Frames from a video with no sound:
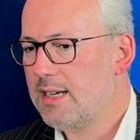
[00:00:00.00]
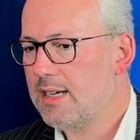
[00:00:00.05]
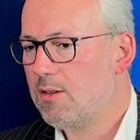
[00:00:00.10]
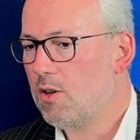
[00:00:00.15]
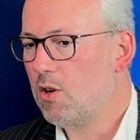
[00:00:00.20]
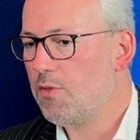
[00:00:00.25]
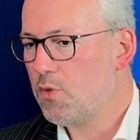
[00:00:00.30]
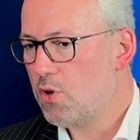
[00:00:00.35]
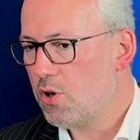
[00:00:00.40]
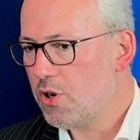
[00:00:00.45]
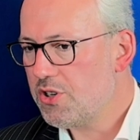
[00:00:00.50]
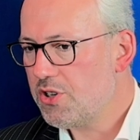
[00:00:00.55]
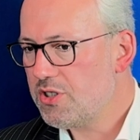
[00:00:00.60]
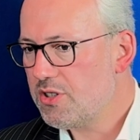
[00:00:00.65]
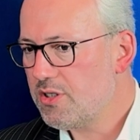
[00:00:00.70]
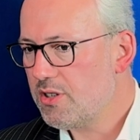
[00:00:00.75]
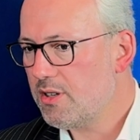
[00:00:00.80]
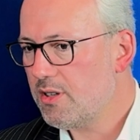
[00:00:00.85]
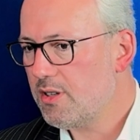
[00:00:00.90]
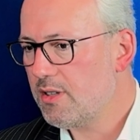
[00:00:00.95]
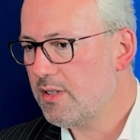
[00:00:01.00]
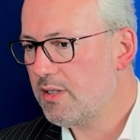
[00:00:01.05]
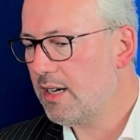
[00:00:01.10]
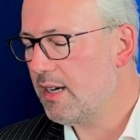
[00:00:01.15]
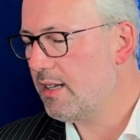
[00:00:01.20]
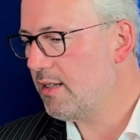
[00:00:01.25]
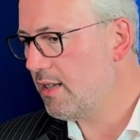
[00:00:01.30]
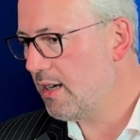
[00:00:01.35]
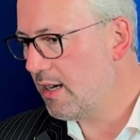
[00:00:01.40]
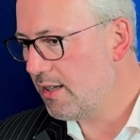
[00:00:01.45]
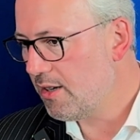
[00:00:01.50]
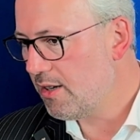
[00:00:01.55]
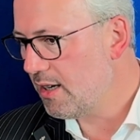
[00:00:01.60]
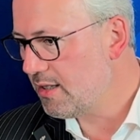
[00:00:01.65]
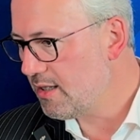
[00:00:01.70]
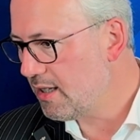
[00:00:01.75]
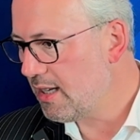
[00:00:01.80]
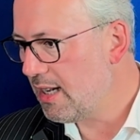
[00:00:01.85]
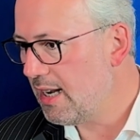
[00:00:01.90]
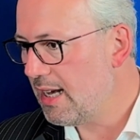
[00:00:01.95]
Of course, the other
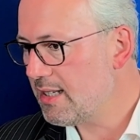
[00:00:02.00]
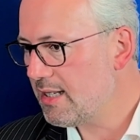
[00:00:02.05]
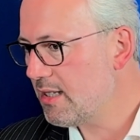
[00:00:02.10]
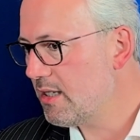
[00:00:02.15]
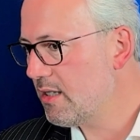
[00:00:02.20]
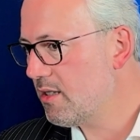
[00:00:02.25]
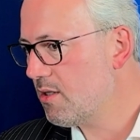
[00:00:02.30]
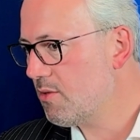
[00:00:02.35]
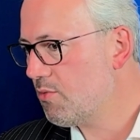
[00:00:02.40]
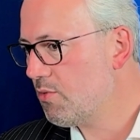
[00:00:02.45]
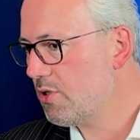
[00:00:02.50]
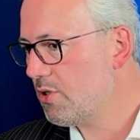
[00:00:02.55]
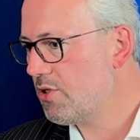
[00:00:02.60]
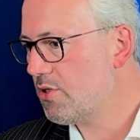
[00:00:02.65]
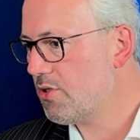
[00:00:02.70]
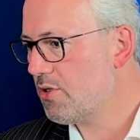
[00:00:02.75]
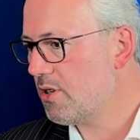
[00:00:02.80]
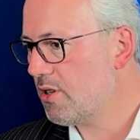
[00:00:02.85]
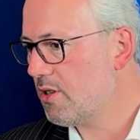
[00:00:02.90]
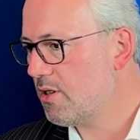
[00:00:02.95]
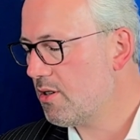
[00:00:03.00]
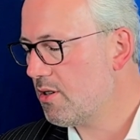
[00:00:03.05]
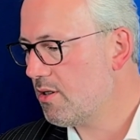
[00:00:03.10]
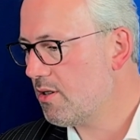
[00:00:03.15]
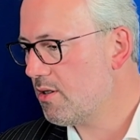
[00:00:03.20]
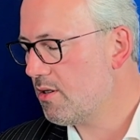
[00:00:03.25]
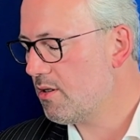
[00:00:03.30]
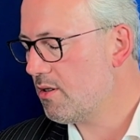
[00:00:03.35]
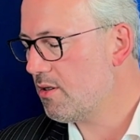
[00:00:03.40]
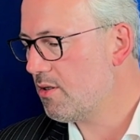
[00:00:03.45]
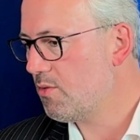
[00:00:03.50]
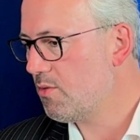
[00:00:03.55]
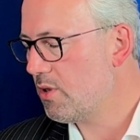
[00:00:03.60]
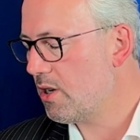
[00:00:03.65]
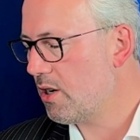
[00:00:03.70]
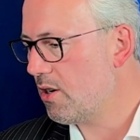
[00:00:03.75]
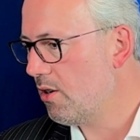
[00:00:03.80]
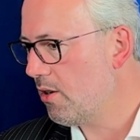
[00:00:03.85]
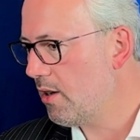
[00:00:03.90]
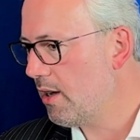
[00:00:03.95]
asset classes which
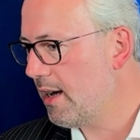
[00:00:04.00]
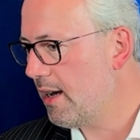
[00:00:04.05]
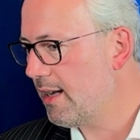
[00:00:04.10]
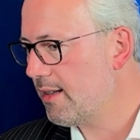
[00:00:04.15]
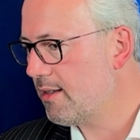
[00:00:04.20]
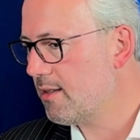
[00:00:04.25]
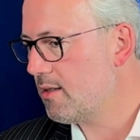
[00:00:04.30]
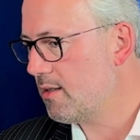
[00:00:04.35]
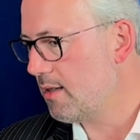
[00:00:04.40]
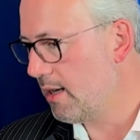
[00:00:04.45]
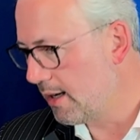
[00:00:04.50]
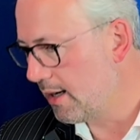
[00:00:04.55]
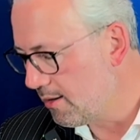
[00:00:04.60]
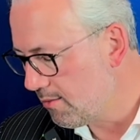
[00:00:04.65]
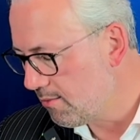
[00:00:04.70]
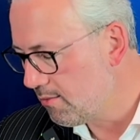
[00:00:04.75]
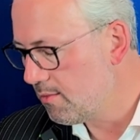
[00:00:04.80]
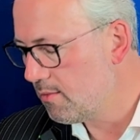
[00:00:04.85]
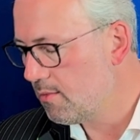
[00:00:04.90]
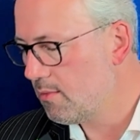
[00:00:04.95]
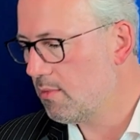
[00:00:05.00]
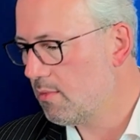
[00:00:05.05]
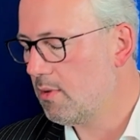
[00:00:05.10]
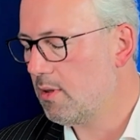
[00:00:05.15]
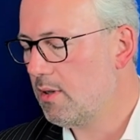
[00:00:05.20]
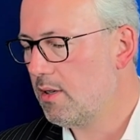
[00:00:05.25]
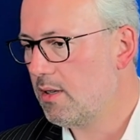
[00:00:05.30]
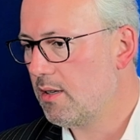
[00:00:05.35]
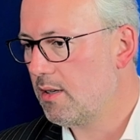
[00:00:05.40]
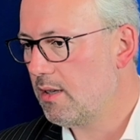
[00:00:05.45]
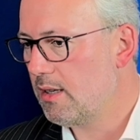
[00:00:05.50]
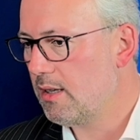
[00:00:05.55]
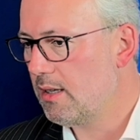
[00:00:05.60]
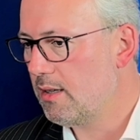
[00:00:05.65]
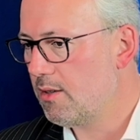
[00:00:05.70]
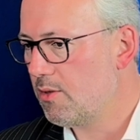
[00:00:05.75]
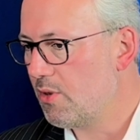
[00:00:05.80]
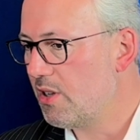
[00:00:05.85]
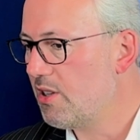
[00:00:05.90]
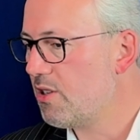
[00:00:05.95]
we're looking at is like
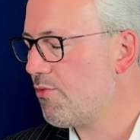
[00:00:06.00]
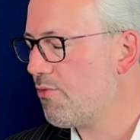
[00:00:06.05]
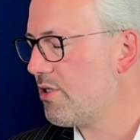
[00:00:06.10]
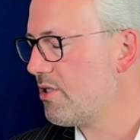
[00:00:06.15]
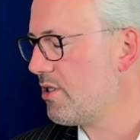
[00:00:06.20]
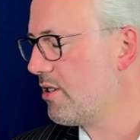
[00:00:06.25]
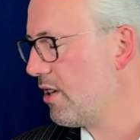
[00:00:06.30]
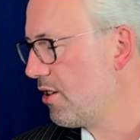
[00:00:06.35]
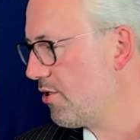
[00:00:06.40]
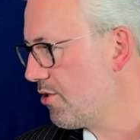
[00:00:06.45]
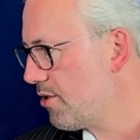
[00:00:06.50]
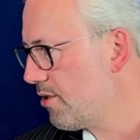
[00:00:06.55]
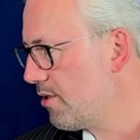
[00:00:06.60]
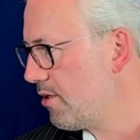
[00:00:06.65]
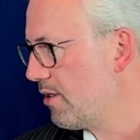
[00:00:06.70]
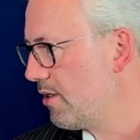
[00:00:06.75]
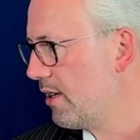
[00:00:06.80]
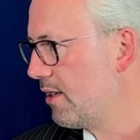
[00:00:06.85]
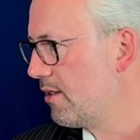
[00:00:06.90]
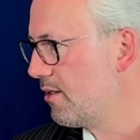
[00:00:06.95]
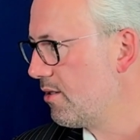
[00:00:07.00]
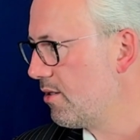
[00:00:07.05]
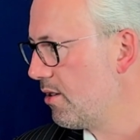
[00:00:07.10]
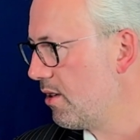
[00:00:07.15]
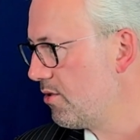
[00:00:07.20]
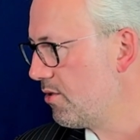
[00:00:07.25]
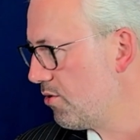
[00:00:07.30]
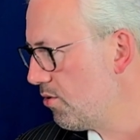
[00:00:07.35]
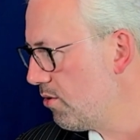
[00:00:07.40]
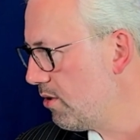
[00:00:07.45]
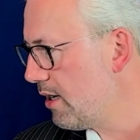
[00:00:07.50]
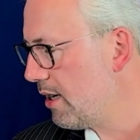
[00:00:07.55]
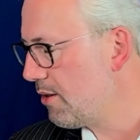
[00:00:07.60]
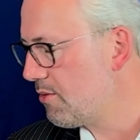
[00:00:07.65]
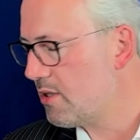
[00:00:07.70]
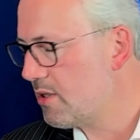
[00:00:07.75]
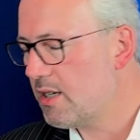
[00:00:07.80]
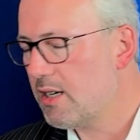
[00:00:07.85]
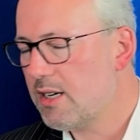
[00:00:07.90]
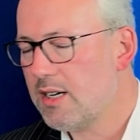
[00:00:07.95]
rental residential and student
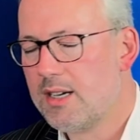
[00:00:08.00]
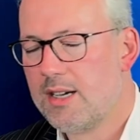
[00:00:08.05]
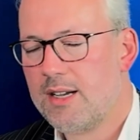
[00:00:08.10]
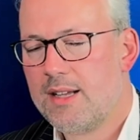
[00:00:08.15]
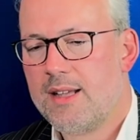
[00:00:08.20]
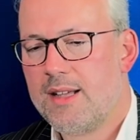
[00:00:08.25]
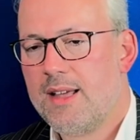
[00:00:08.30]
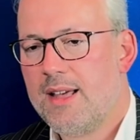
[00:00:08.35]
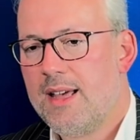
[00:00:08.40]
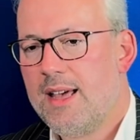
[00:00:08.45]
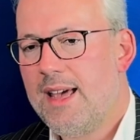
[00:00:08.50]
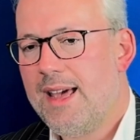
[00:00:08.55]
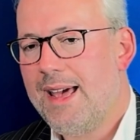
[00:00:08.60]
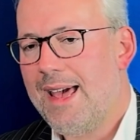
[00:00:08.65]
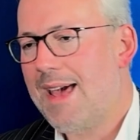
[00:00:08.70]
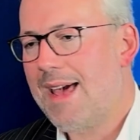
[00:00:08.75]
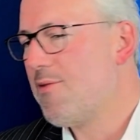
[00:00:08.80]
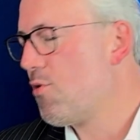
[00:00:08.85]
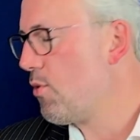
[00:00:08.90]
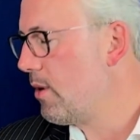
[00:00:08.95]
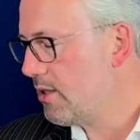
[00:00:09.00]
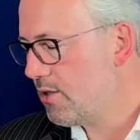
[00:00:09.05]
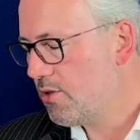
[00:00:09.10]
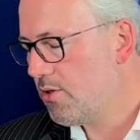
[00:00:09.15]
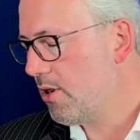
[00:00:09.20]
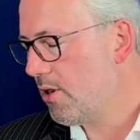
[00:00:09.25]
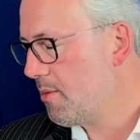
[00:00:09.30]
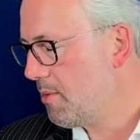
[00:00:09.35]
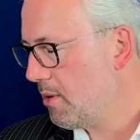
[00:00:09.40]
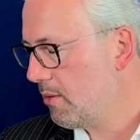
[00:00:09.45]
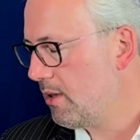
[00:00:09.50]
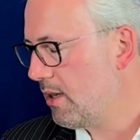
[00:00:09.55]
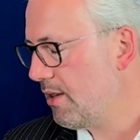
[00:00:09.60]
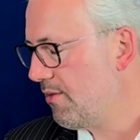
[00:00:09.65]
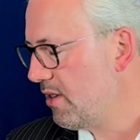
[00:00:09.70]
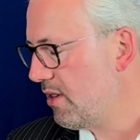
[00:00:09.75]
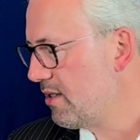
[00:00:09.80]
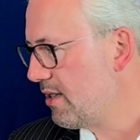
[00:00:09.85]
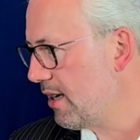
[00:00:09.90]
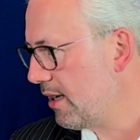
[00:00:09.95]
housing. Everyone is talking about the
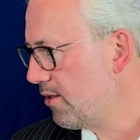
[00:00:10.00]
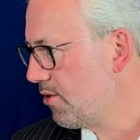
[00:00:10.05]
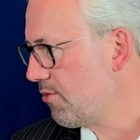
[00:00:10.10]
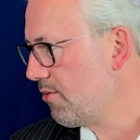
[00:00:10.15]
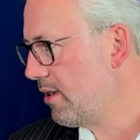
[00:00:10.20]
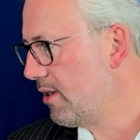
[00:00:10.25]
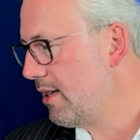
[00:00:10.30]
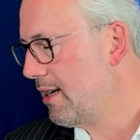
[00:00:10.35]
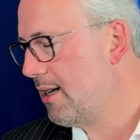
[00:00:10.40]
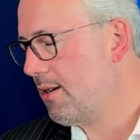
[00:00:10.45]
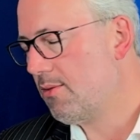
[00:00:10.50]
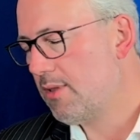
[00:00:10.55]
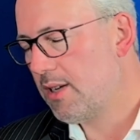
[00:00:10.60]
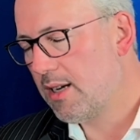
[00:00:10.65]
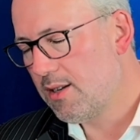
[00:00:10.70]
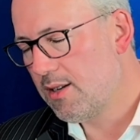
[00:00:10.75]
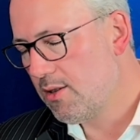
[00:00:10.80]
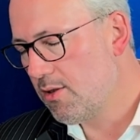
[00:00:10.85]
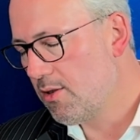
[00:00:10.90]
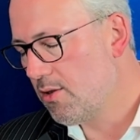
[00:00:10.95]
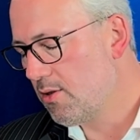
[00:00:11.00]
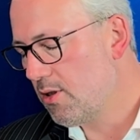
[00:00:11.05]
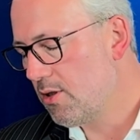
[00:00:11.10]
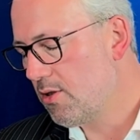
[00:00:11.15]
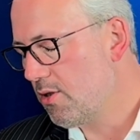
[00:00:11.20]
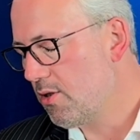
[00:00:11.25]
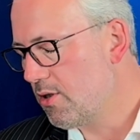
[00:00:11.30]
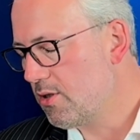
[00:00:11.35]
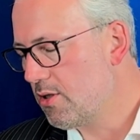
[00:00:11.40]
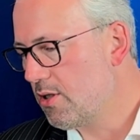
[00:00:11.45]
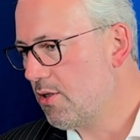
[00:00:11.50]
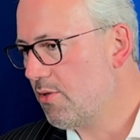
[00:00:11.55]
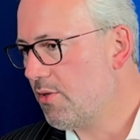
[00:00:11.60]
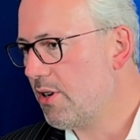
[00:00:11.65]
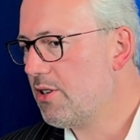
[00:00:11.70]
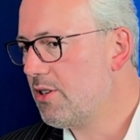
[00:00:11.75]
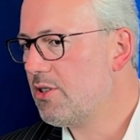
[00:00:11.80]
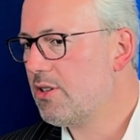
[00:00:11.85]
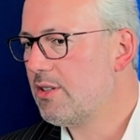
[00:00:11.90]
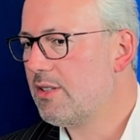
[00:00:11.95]
living sector right now, taking into
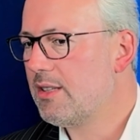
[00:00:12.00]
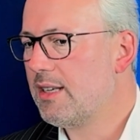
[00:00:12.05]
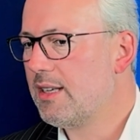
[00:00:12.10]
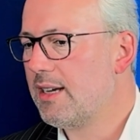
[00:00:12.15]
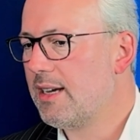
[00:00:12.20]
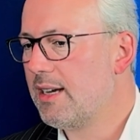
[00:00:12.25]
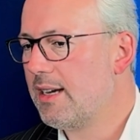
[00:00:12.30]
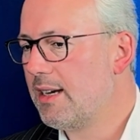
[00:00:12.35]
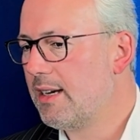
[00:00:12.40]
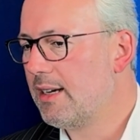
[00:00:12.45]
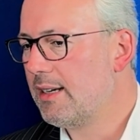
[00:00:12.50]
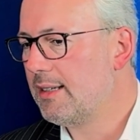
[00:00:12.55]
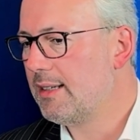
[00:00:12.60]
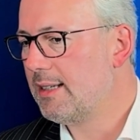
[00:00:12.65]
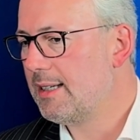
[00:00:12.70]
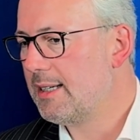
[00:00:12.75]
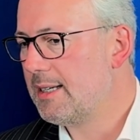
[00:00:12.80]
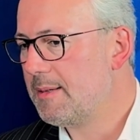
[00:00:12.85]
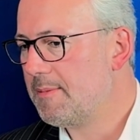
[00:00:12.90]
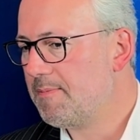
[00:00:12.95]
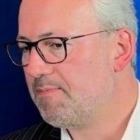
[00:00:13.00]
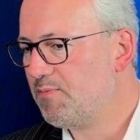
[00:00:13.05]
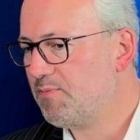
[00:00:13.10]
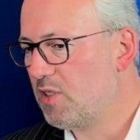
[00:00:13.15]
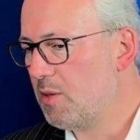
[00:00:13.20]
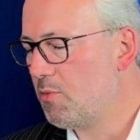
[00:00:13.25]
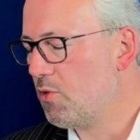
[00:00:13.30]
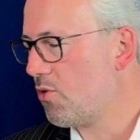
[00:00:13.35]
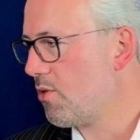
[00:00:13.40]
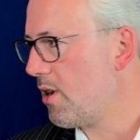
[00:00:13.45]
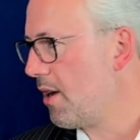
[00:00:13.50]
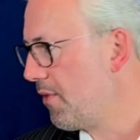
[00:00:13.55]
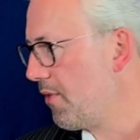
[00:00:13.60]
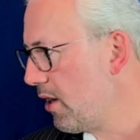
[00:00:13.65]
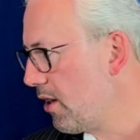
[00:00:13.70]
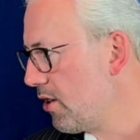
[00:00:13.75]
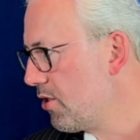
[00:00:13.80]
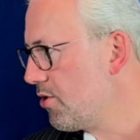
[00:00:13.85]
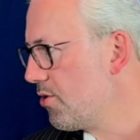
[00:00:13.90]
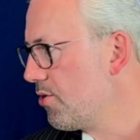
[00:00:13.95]
consideration the demographic
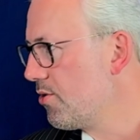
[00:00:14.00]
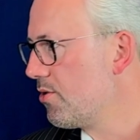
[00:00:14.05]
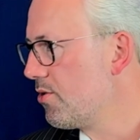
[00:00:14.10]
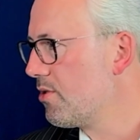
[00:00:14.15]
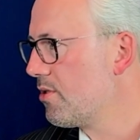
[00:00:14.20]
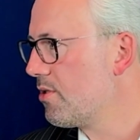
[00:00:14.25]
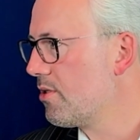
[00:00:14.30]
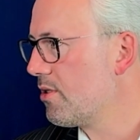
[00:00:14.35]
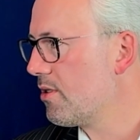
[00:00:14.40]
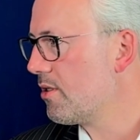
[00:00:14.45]
issues